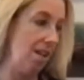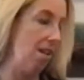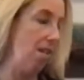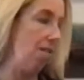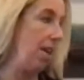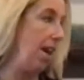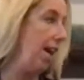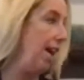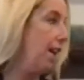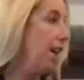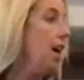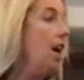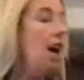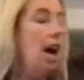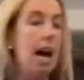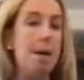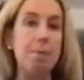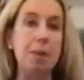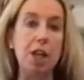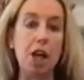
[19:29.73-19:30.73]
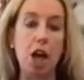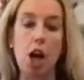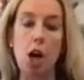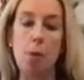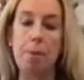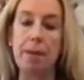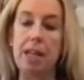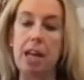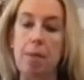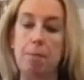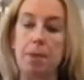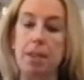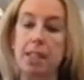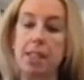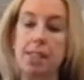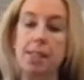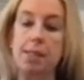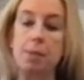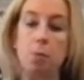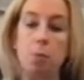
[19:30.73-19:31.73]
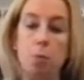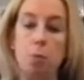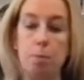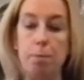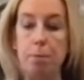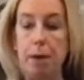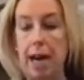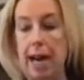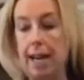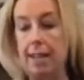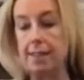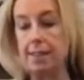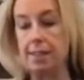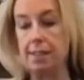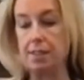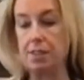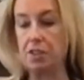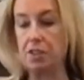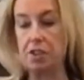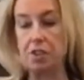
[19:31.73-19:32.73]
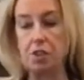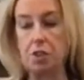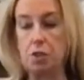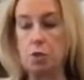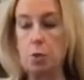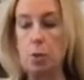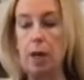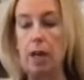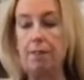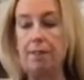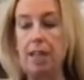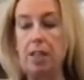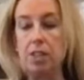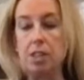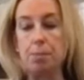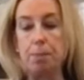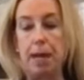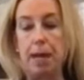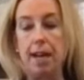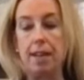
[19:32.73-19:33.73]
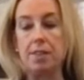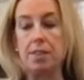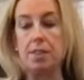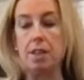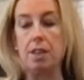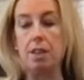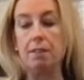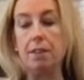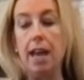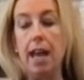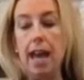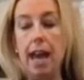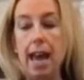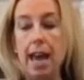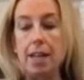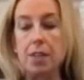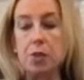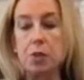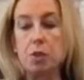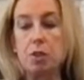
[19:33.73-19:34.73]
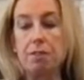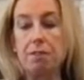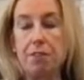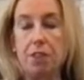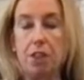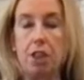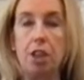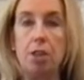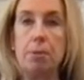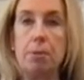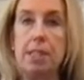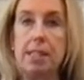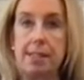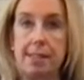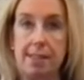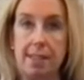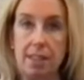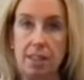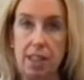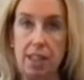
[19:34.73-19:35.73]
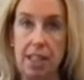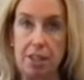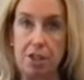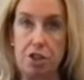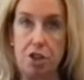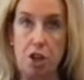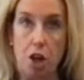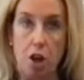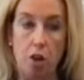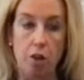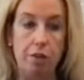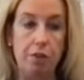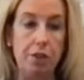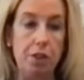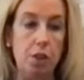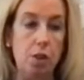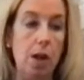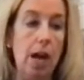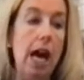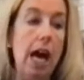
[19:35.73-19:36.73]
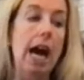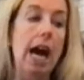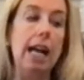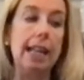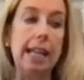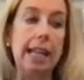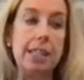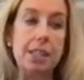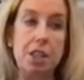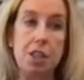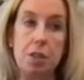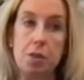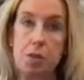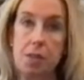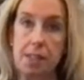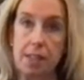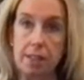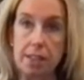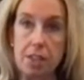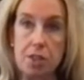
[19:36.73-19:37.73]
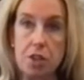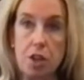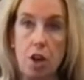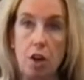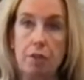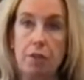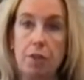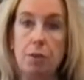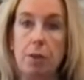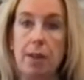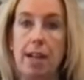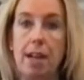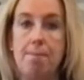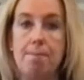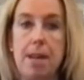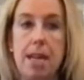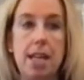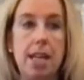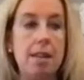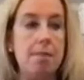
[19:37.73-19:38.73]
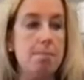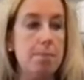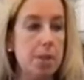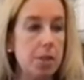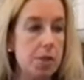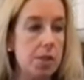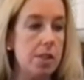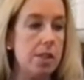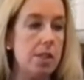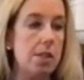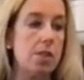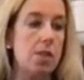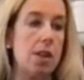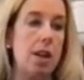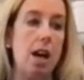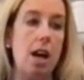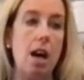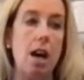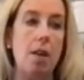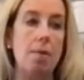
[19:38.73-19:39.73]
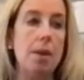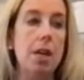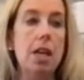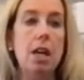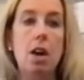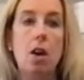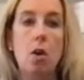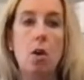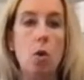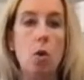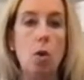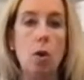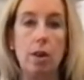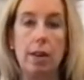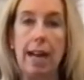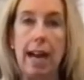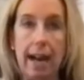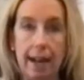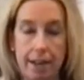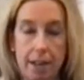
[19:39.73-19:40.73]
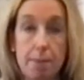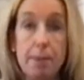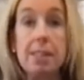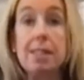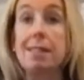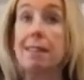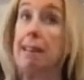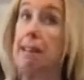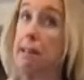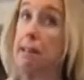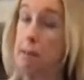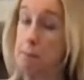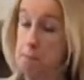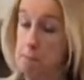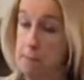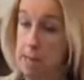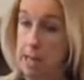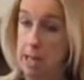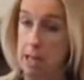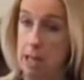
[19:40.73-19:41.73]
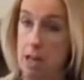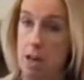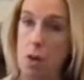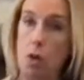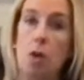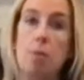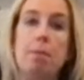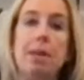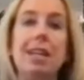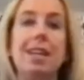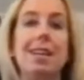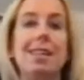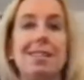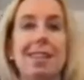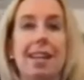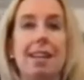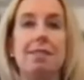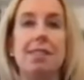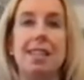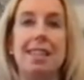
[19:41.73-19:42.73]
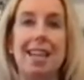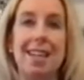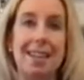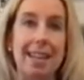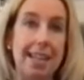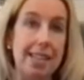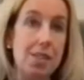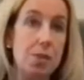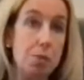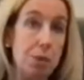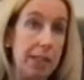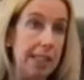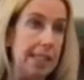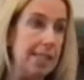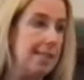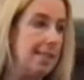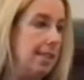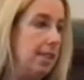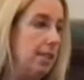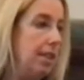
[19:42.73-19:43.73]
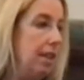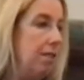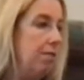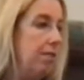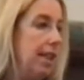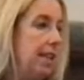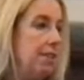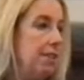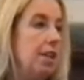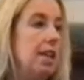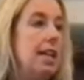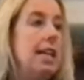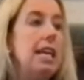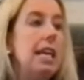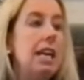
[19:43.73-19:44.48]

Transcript: Okay, I'm going to open up this box. It's just a 12-ounce box of extra firm silken tofu. I like to use silken tofu when I'm making mousses or condiments like mayo because it gives it that nice, really silky flavor.